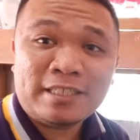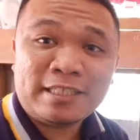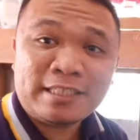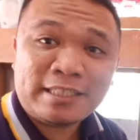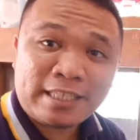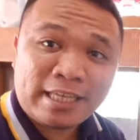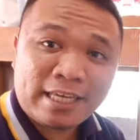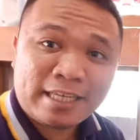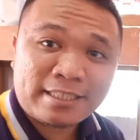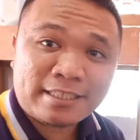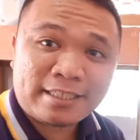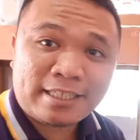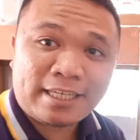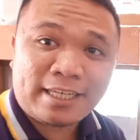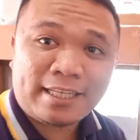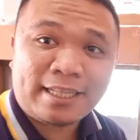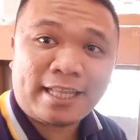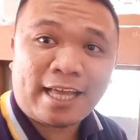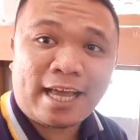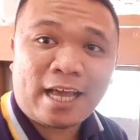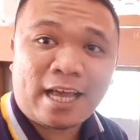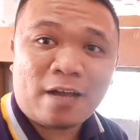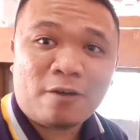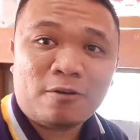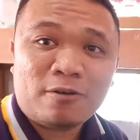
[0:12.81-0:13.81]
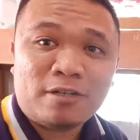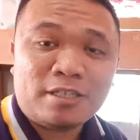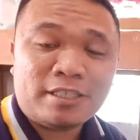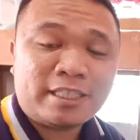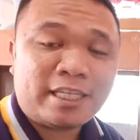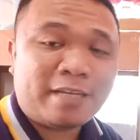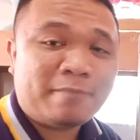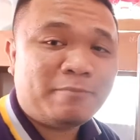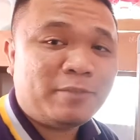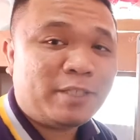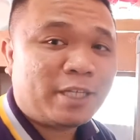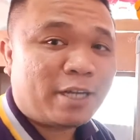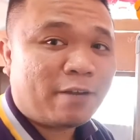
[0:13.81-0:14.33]
6 in our
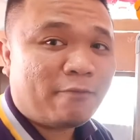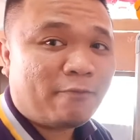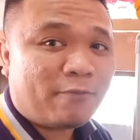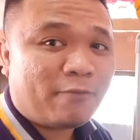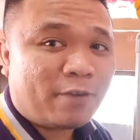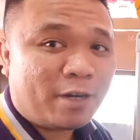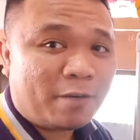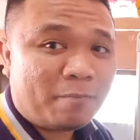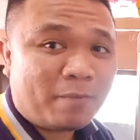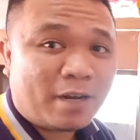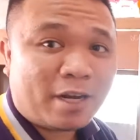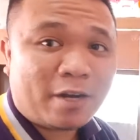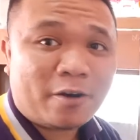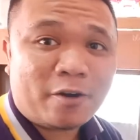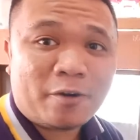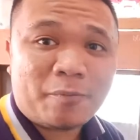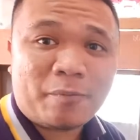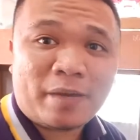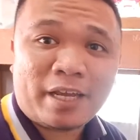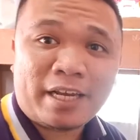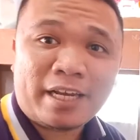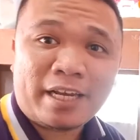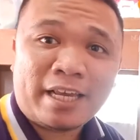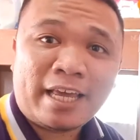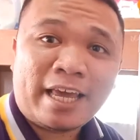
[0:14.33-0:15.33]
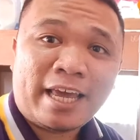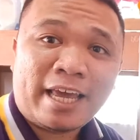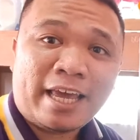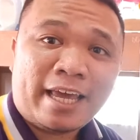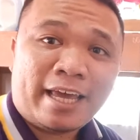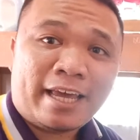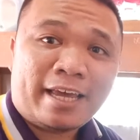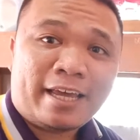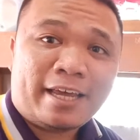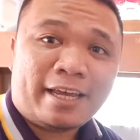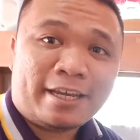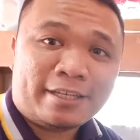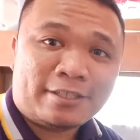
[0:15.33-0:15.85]
Subject-Verb Agreement
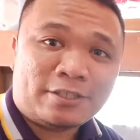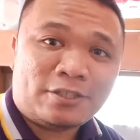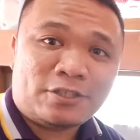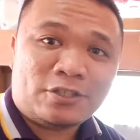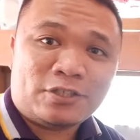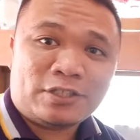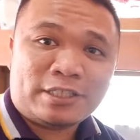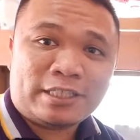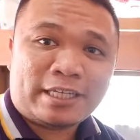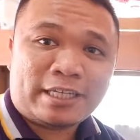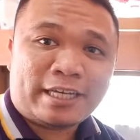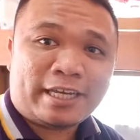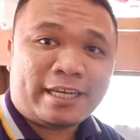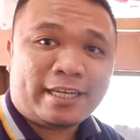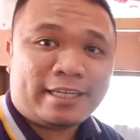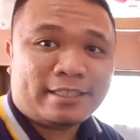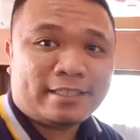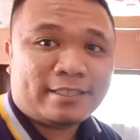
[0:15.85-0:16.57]
exercise.